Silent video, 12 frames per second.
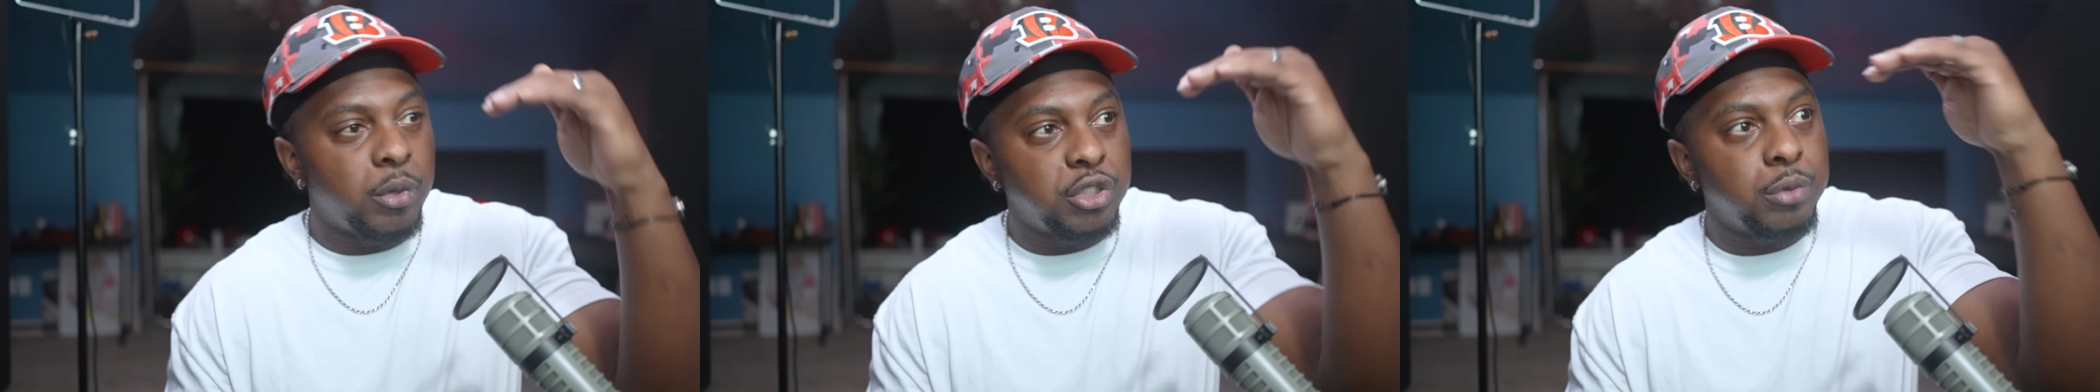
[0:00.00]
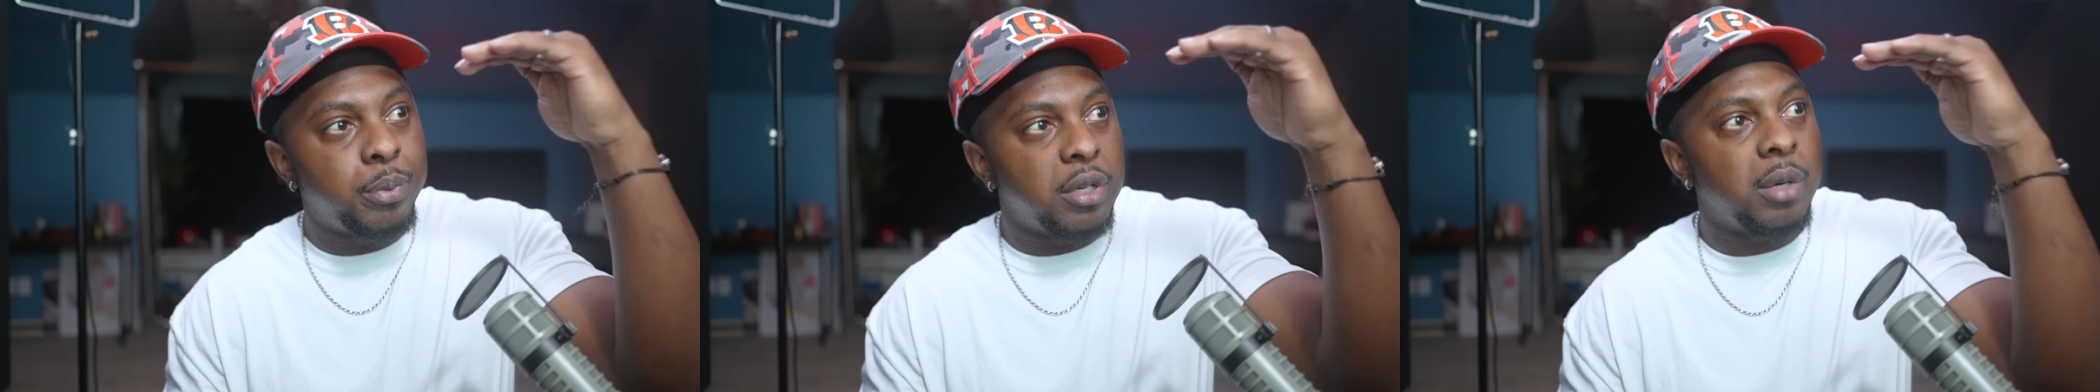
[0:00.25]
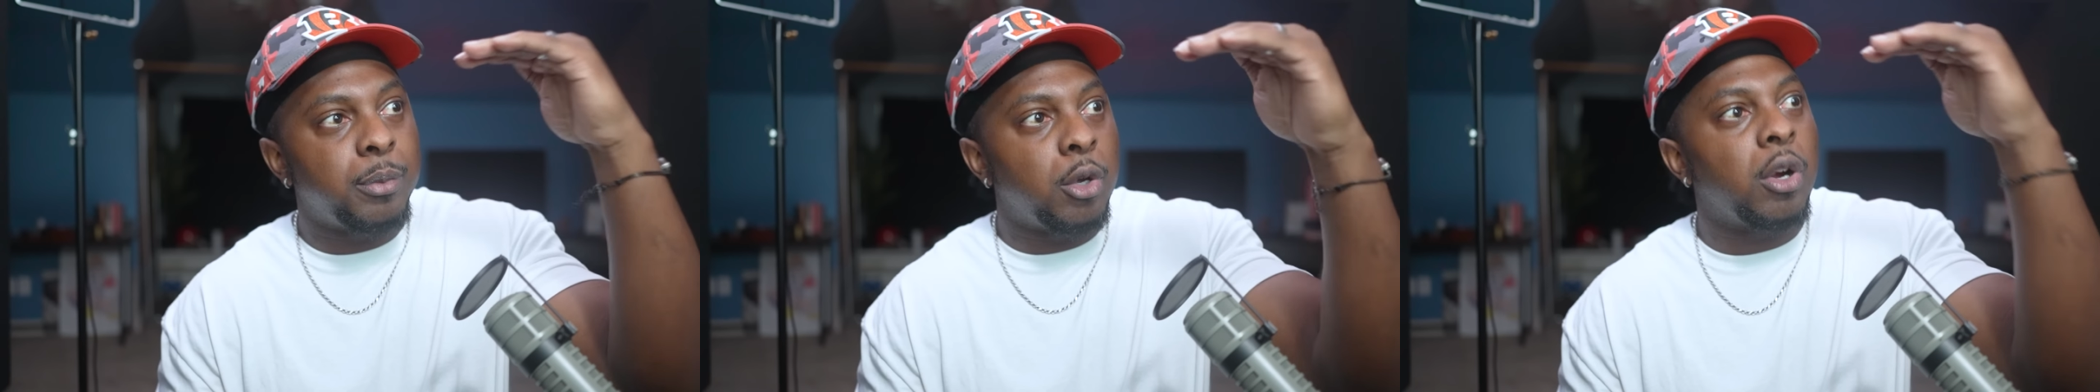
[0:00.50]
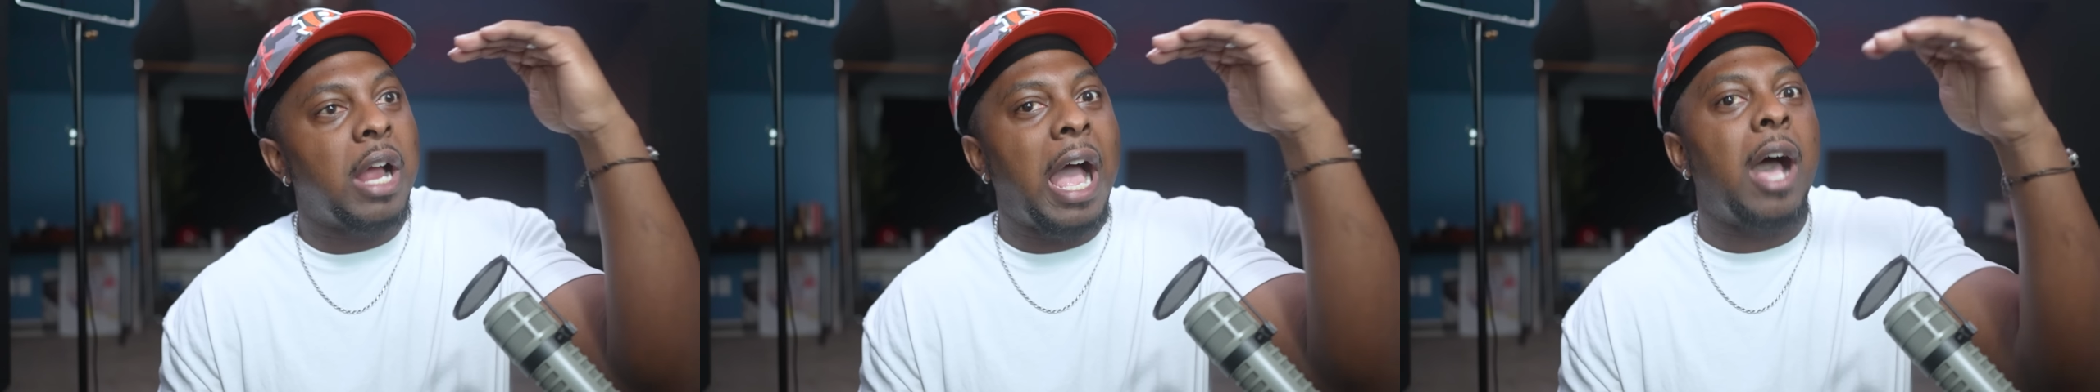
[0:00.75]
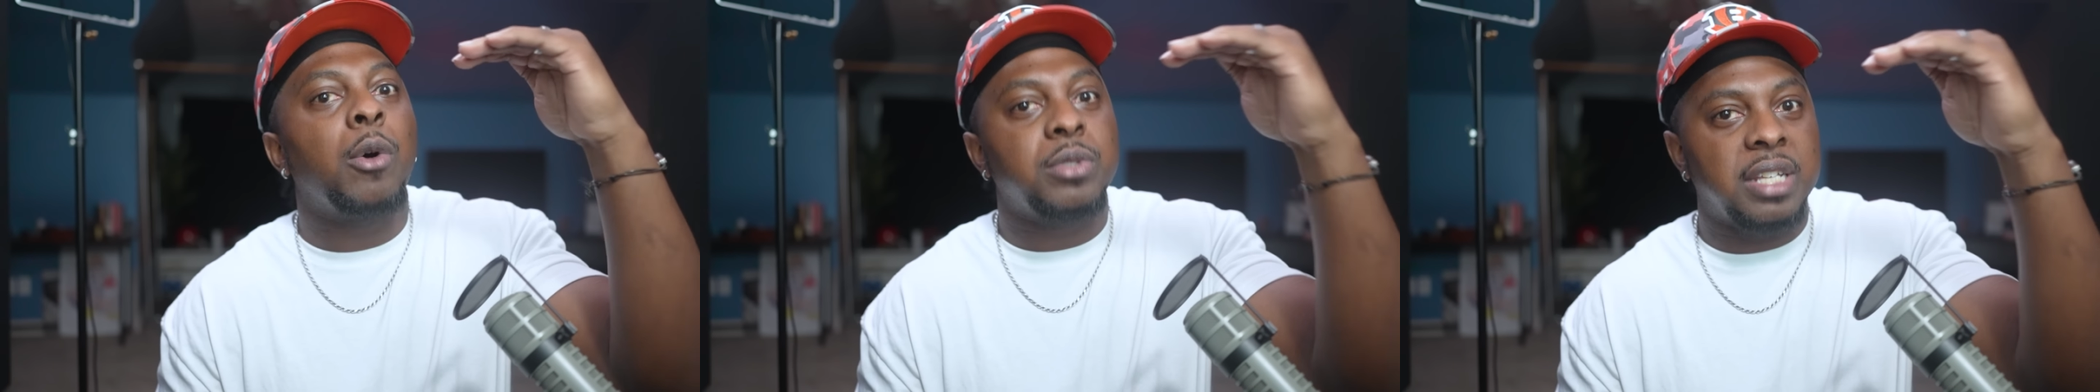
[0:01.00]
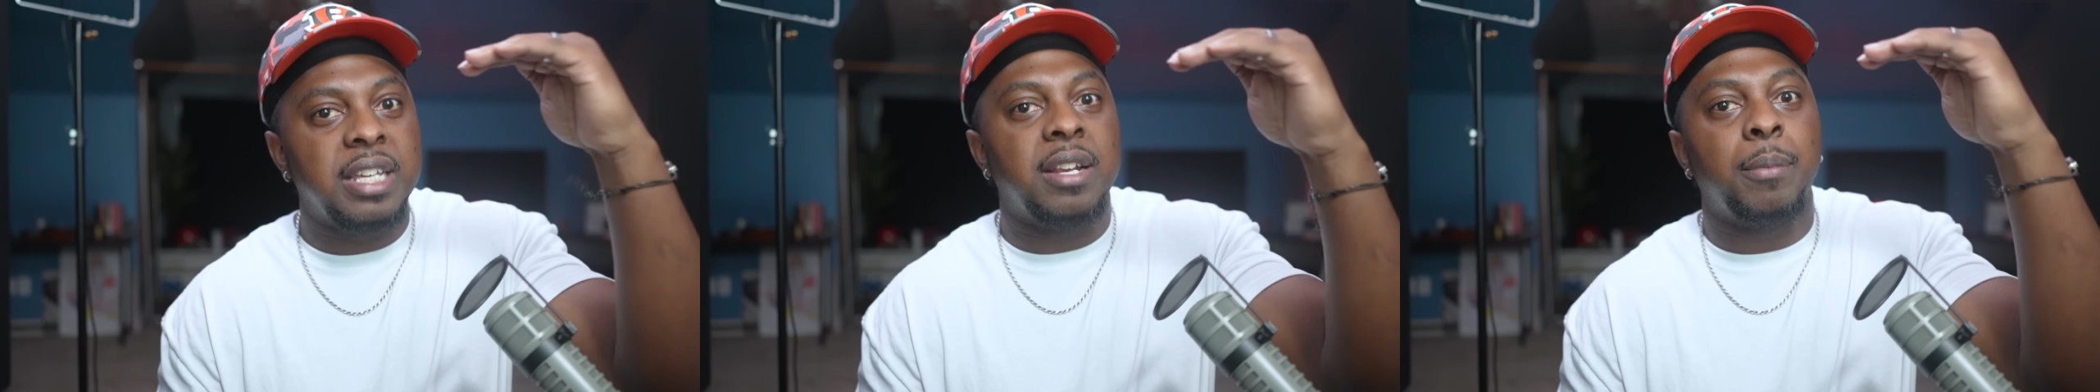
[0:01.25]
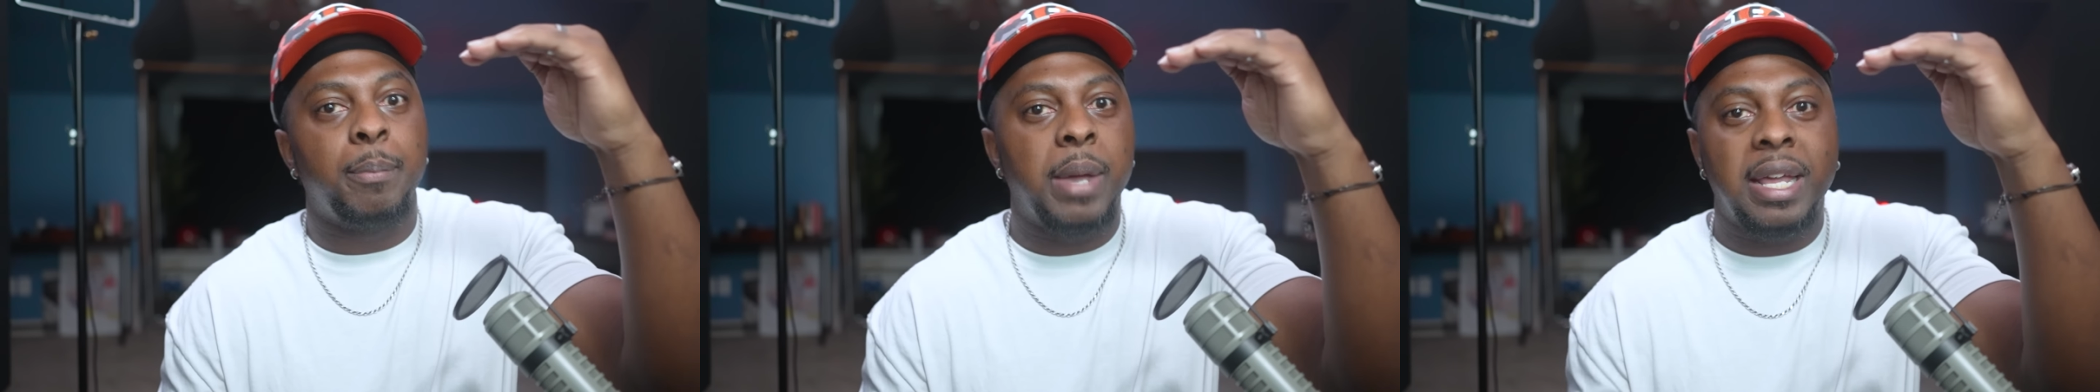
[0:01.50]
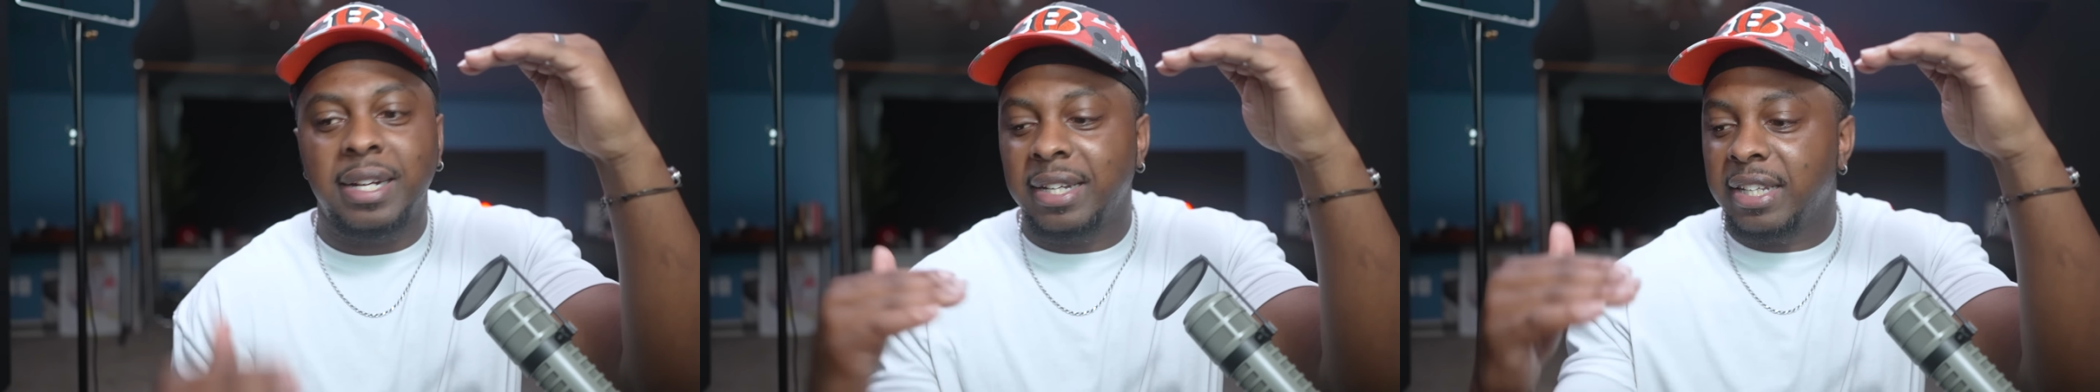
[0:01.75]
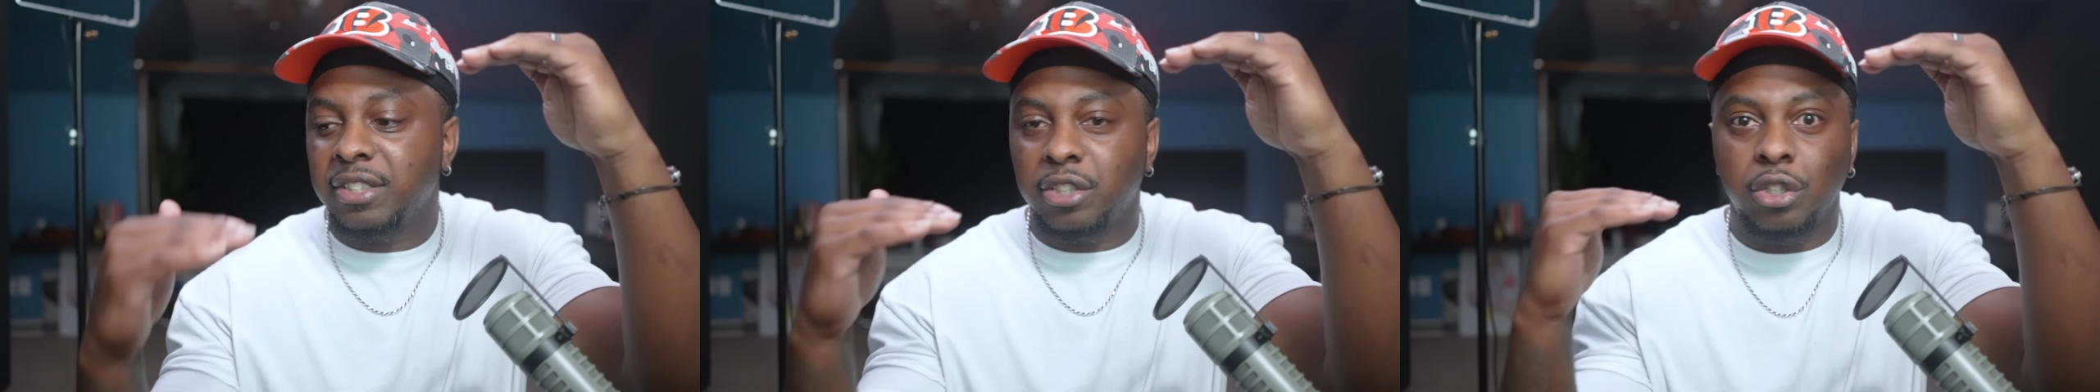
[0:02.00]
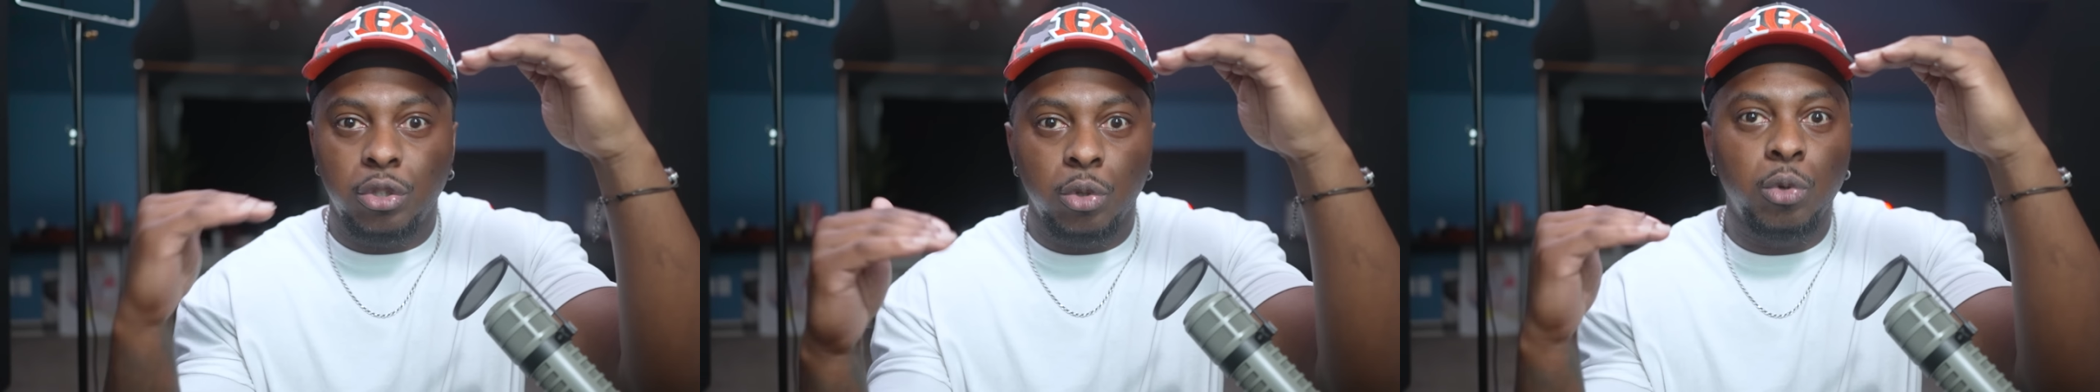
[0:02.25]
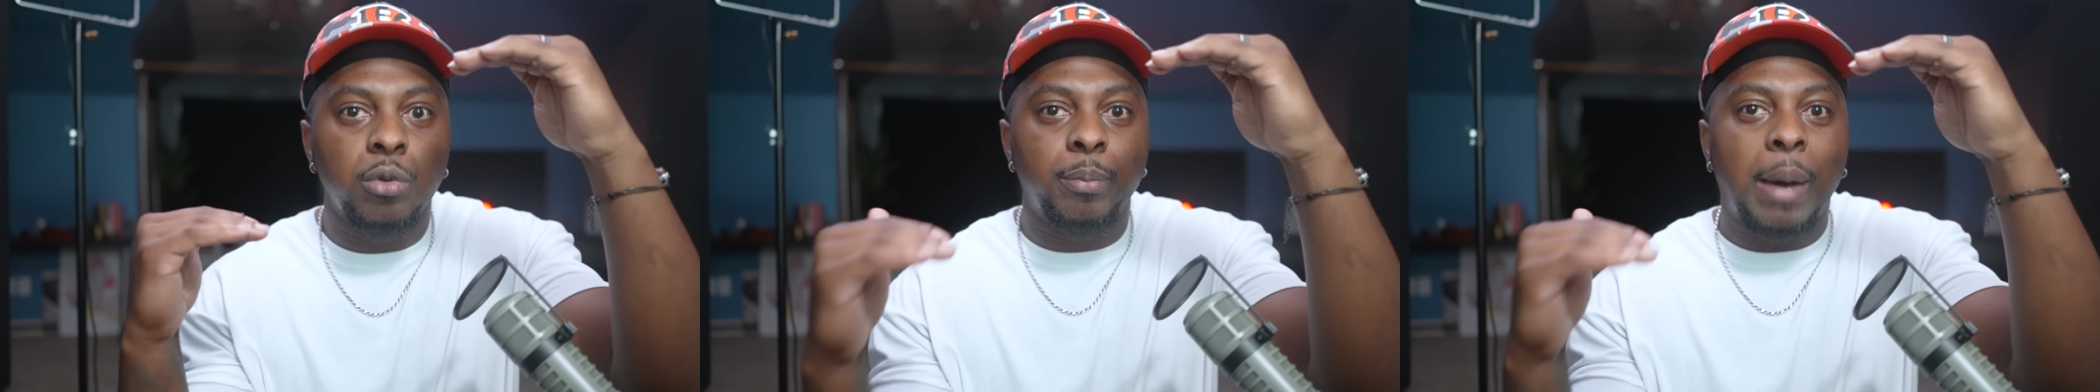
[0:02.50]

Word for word: Would you put up your house in a bet against a dude